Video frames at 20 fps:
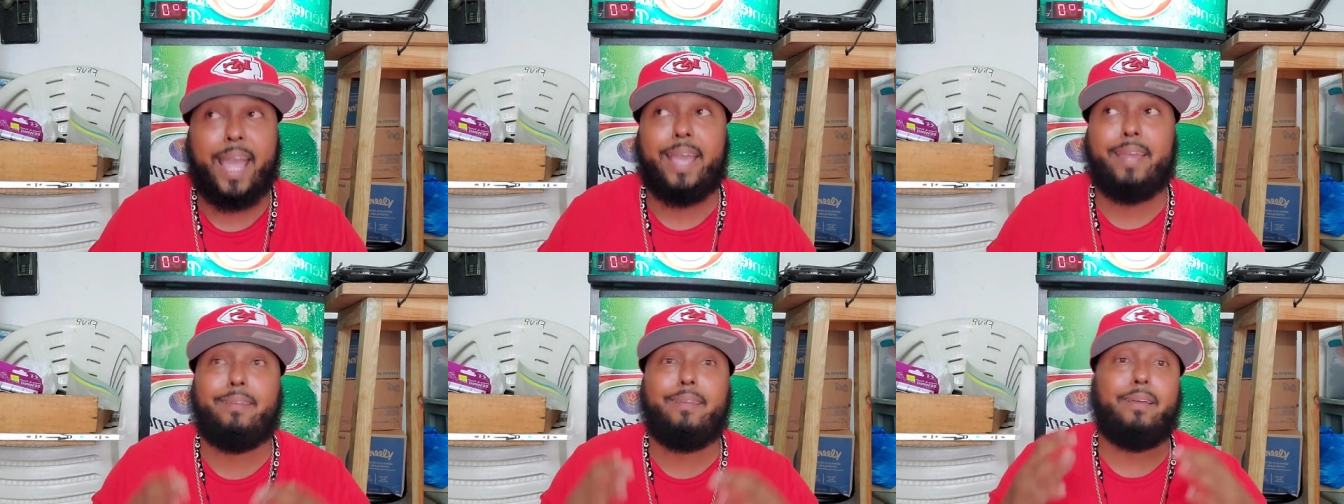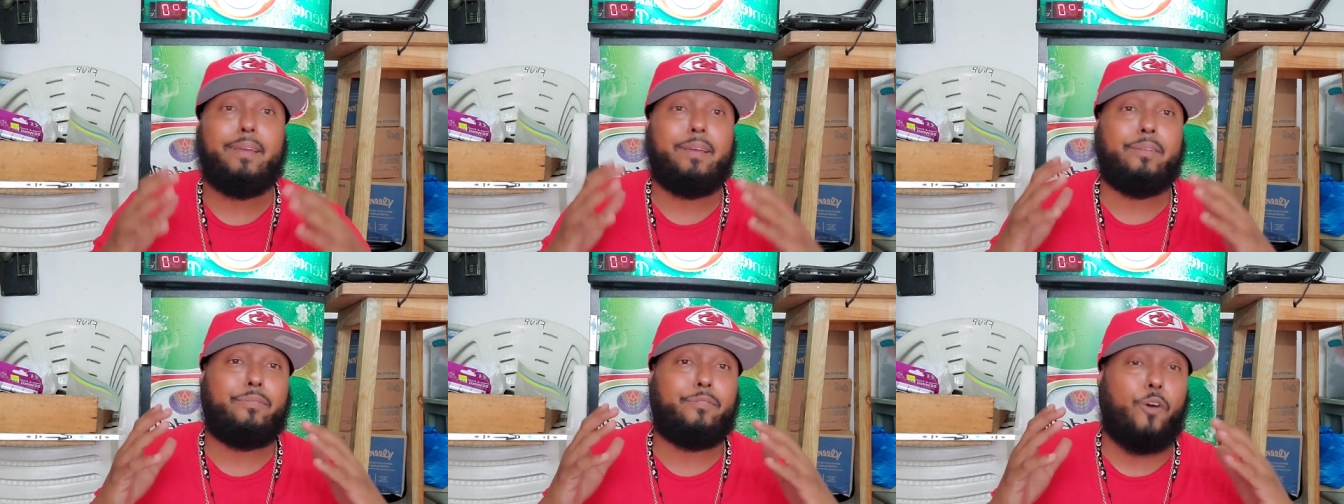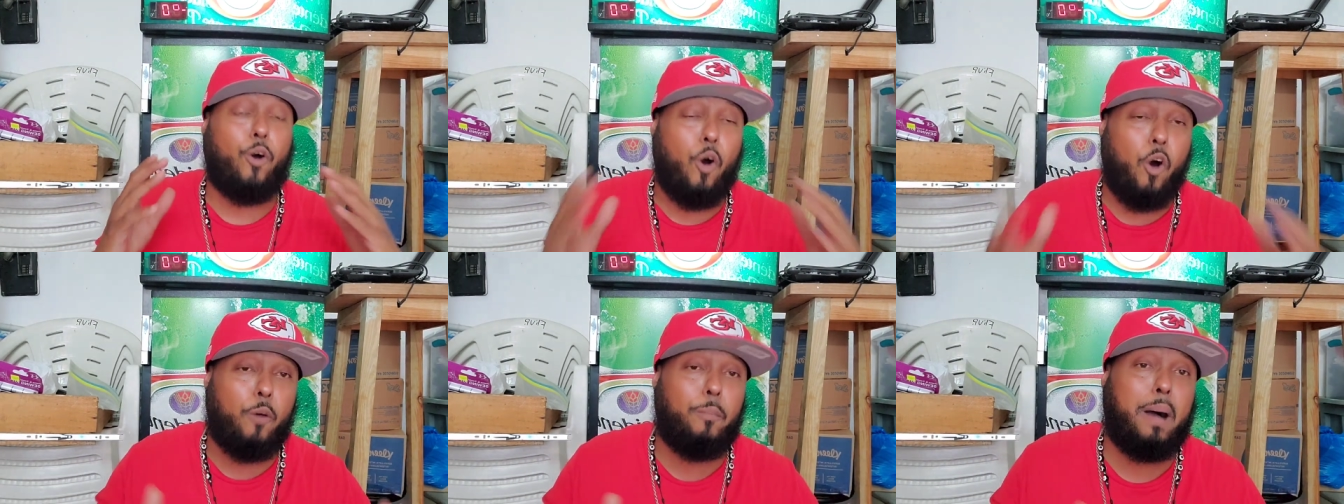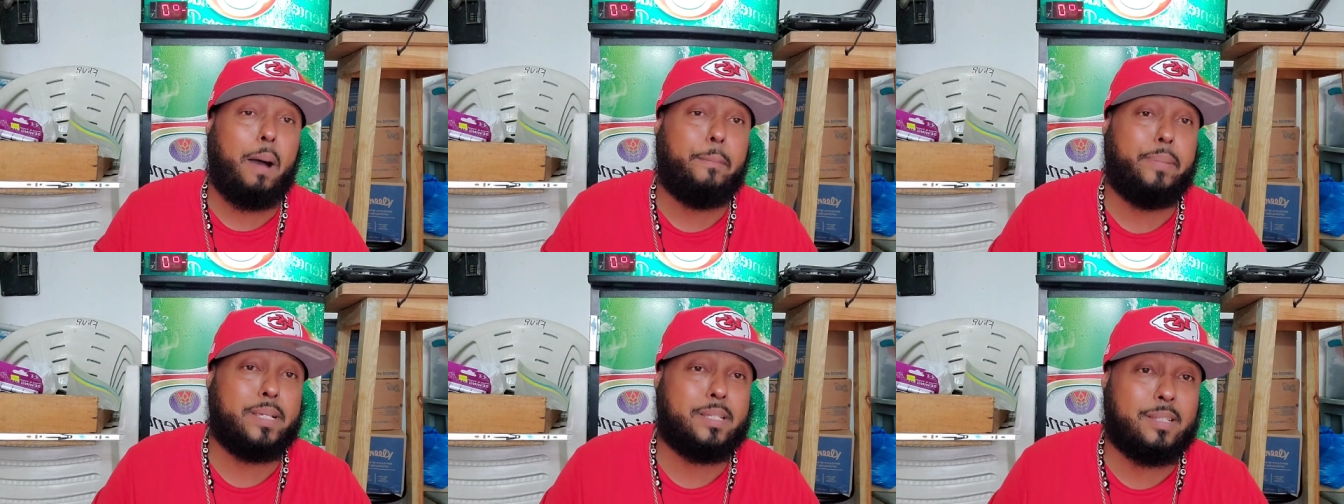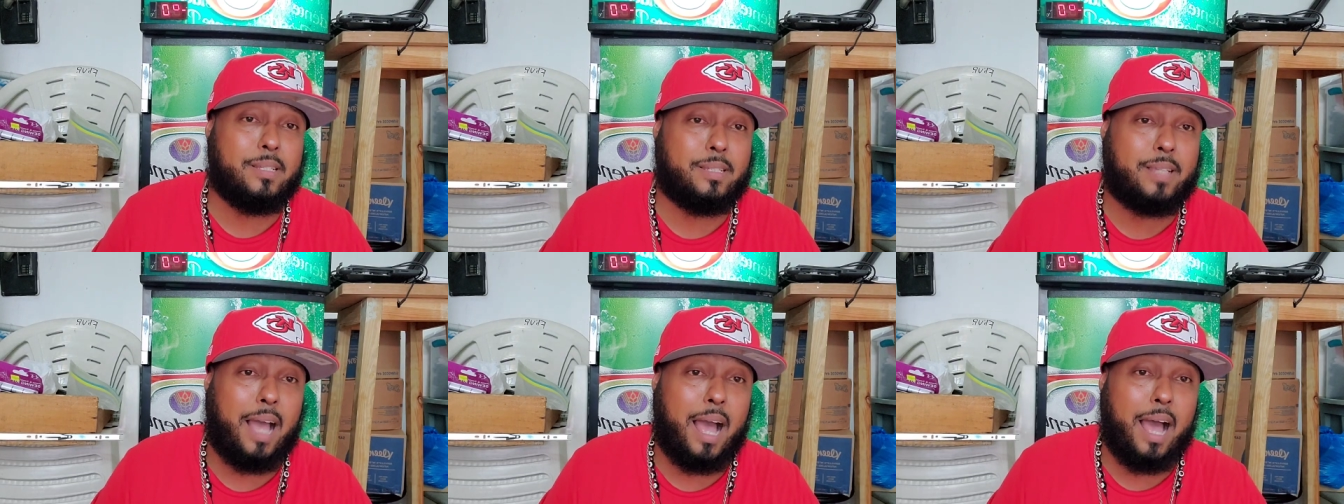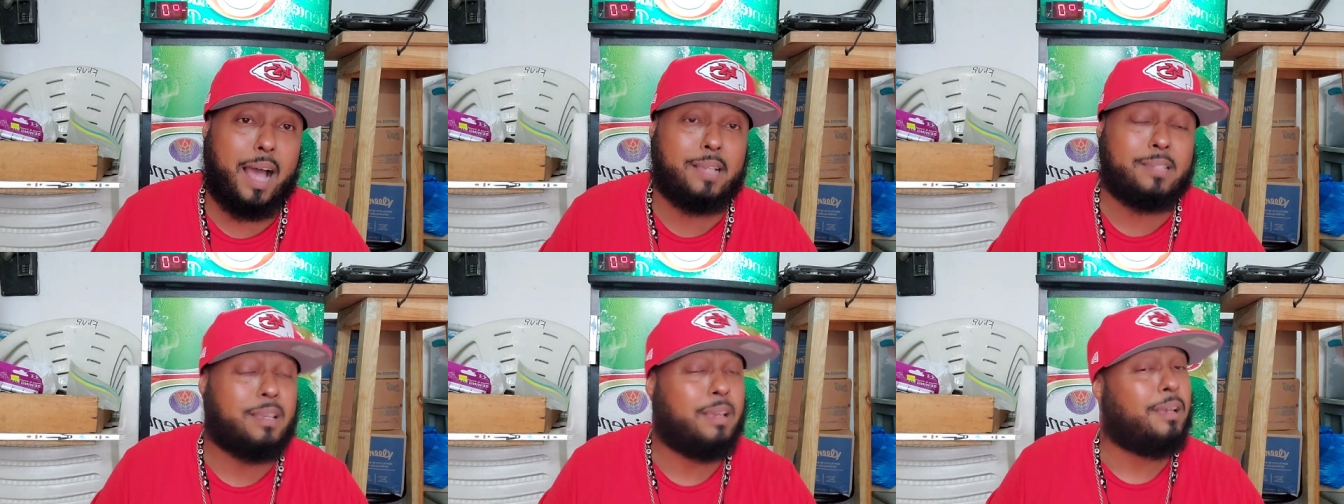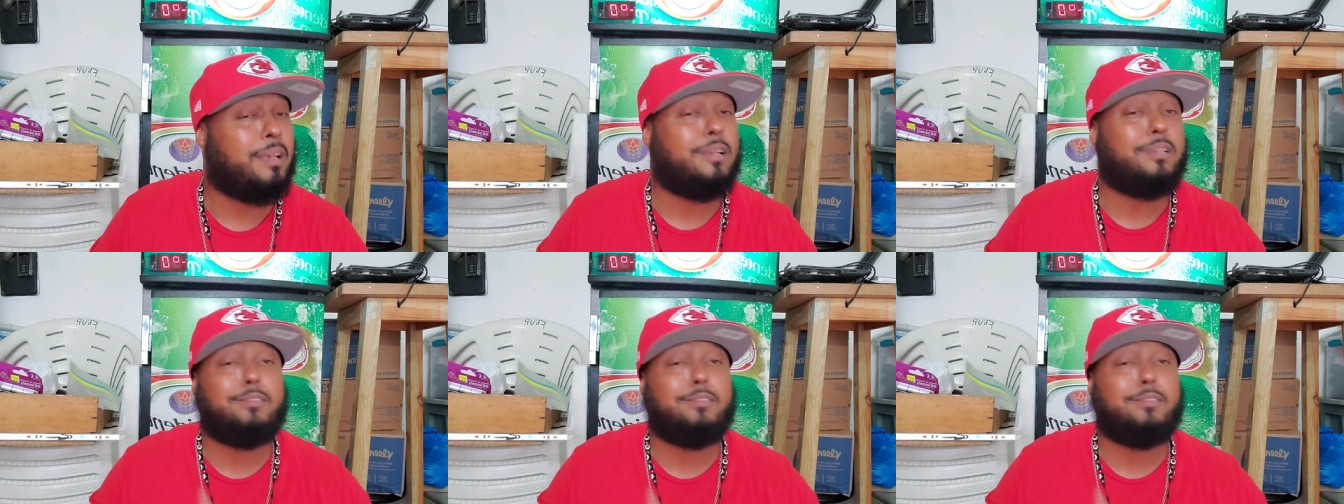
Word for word: And for all my business guys,